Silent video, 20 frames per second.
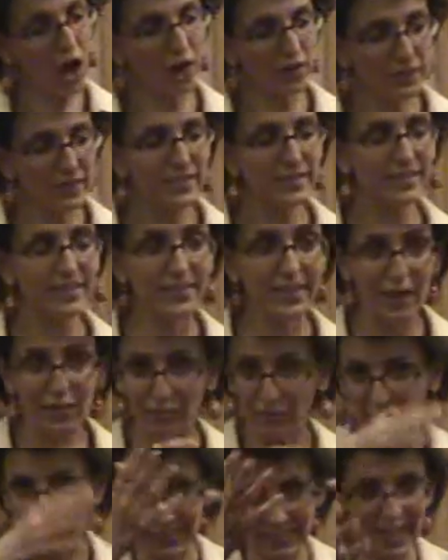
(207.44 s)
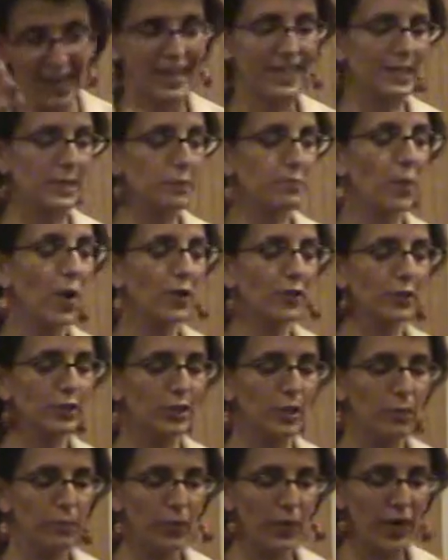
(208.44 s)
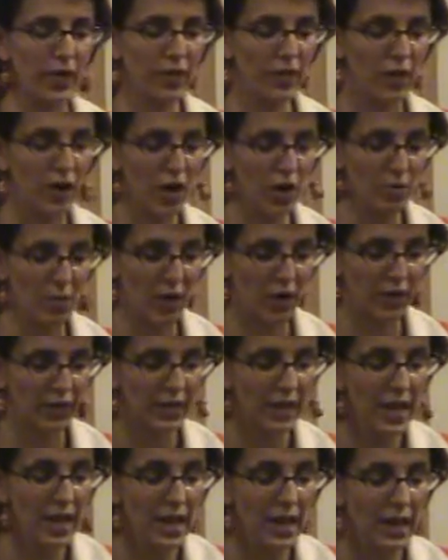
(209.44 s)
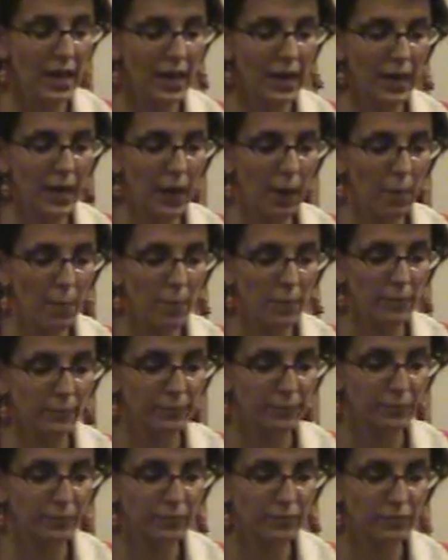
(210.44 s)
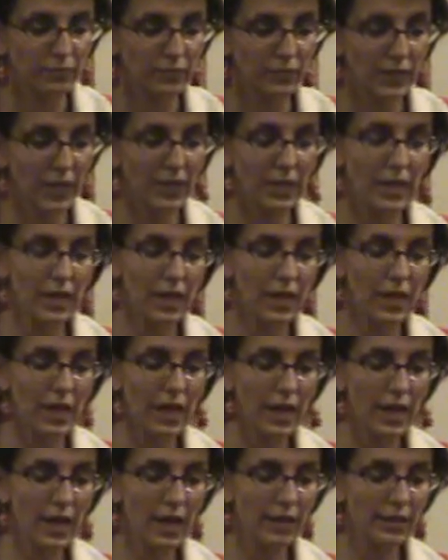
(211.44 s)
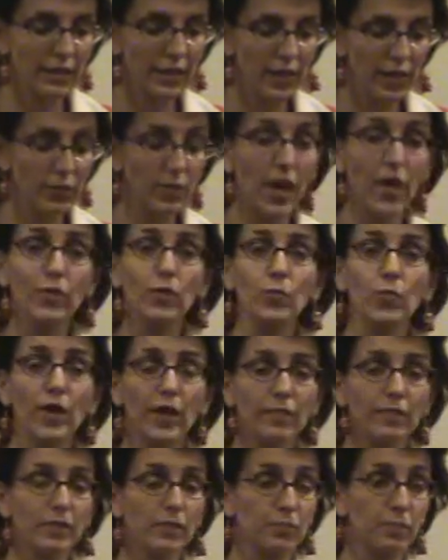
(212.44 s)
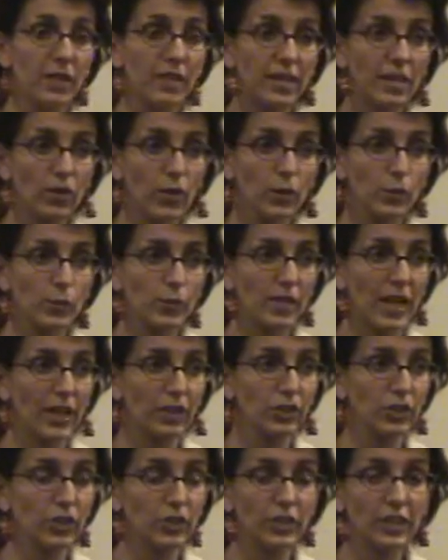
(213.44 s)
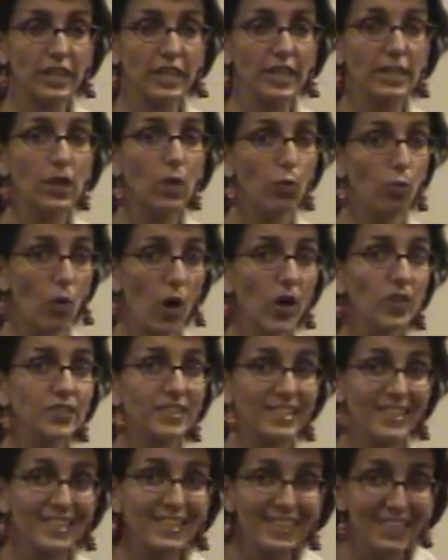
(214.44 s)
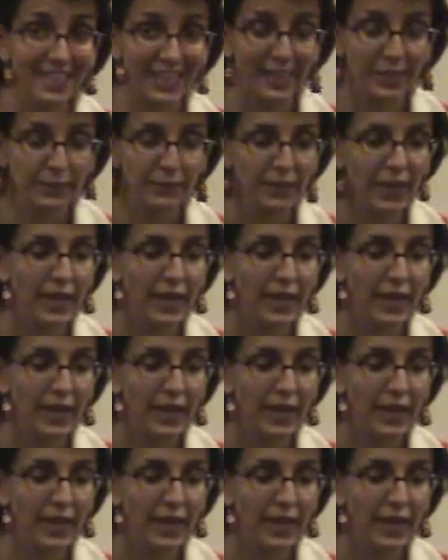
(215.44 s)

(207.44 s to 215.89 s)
obviously they've reignited this partnership with Hallmark. Um, and another one of his big heroes was actually Walt Disney.